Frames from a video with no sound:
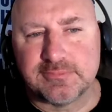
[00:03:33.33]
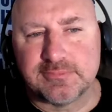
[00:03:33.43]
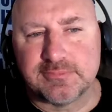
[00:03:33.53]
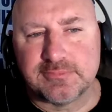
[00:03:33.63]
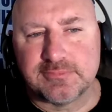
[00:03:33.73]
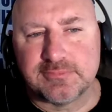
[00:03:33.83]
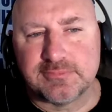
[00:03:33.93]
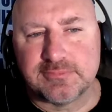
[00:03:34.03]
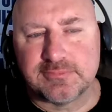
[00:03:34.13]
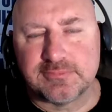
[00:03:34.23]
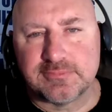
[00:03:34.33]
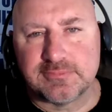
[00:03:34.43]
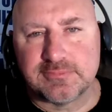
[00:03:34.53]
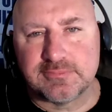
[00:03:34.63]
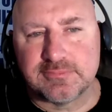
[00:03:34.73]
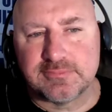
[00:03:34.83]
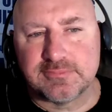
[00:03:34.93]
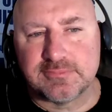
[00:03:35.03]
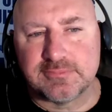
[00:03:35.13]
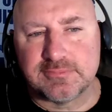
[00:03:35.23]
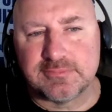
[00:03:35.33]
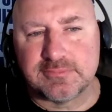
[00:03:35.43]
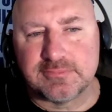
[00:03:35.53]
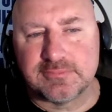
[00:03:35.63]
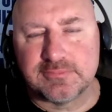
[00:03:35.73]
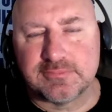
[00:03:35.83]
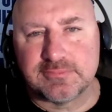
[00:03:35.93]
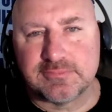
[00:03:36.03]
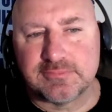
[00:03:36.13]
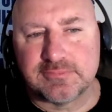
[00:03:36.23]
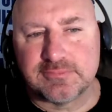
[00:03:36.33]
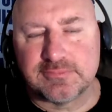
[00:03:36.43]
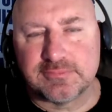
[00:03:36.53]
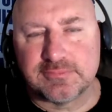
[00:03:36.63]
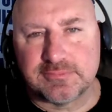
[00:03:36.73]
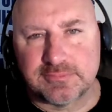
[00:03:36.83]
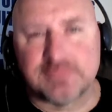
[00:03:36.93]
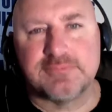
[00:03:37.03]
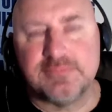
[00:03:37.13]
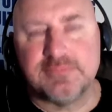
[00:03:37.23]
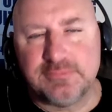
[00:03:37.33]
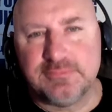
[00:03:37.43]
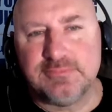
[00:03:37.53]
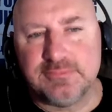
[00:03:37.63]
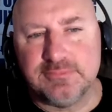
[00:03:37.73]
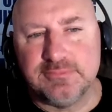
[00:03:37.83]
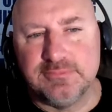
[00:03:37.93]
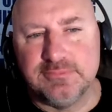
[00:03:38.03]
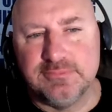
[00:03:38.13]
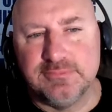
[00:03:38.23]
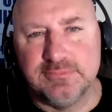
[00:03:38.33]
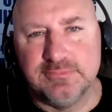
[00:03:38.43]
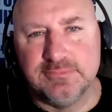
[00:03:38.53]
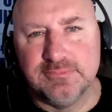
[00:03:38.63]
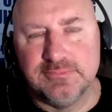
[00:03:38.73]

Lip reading: No words are spoken by the person on screen.